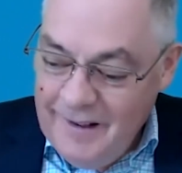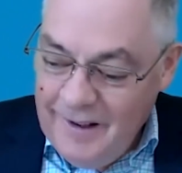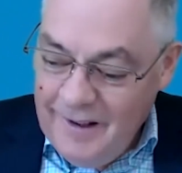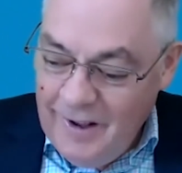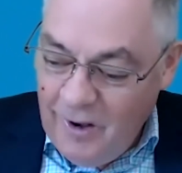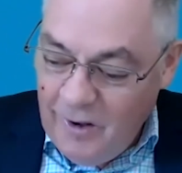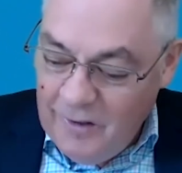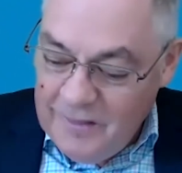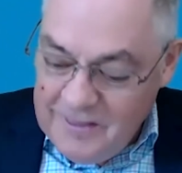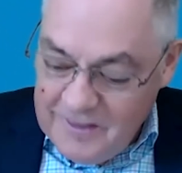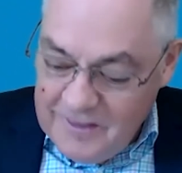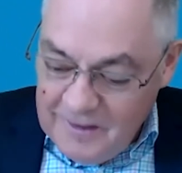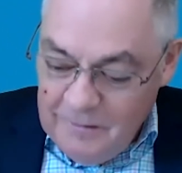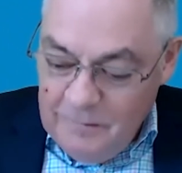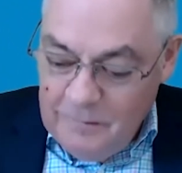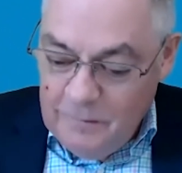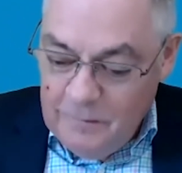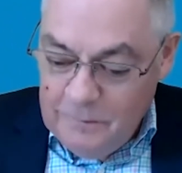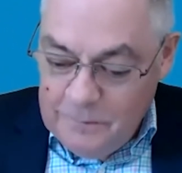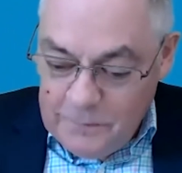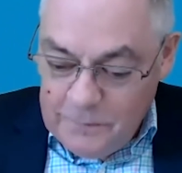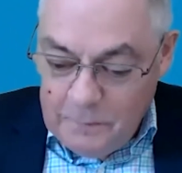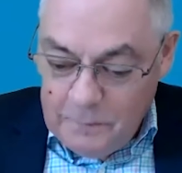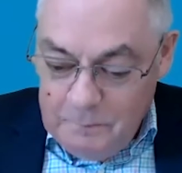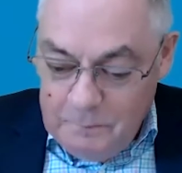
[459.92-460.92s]
I think
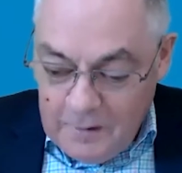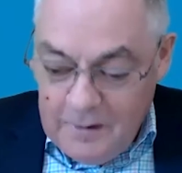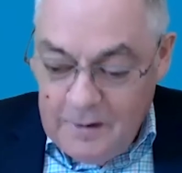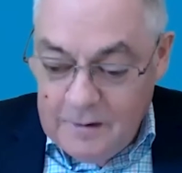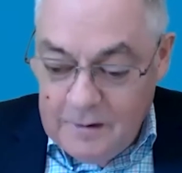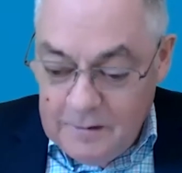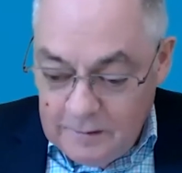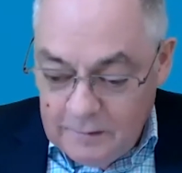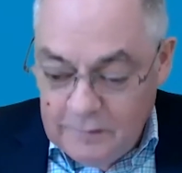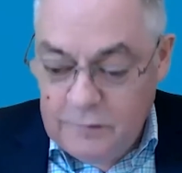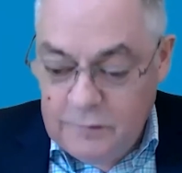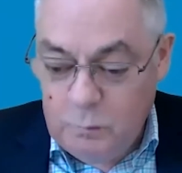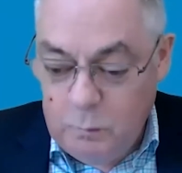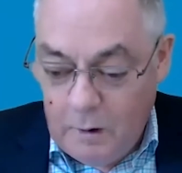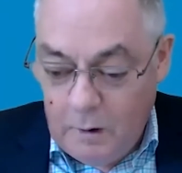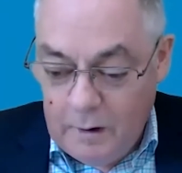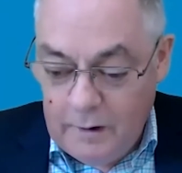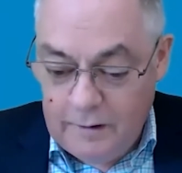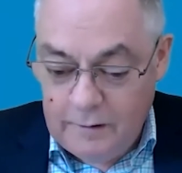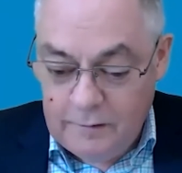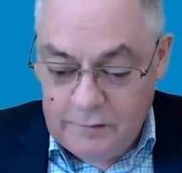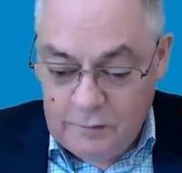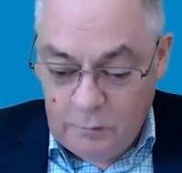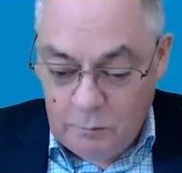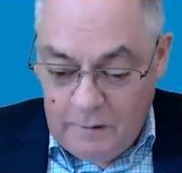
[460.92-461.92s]
for me, this one
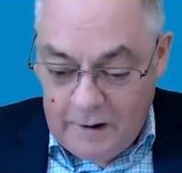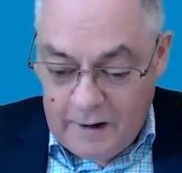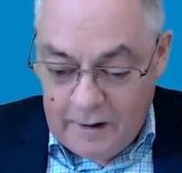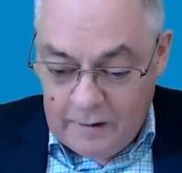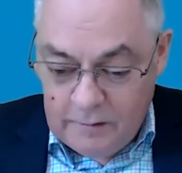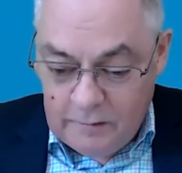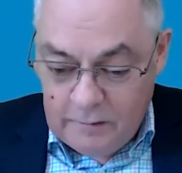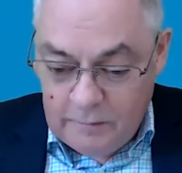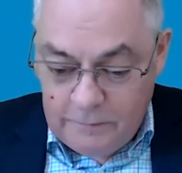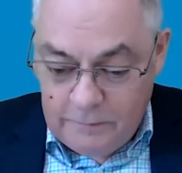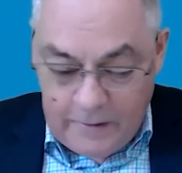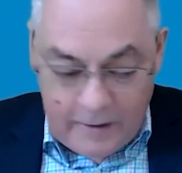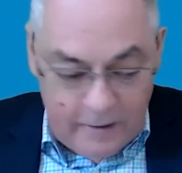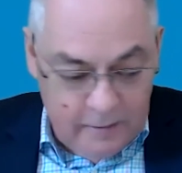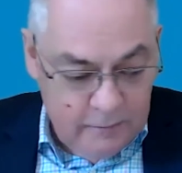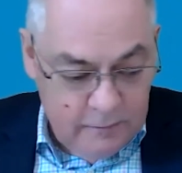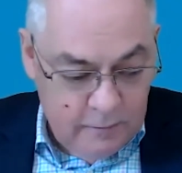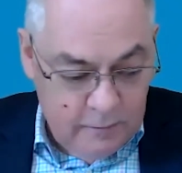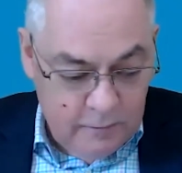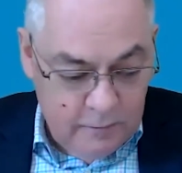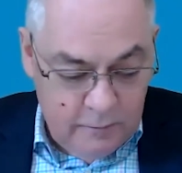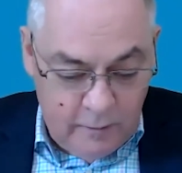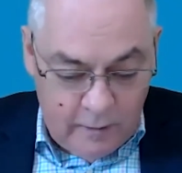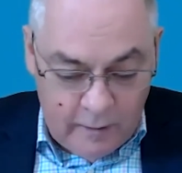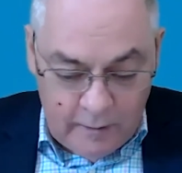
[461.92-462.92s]
is around the fact
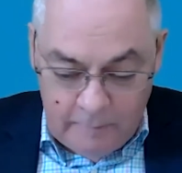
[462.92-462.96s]
that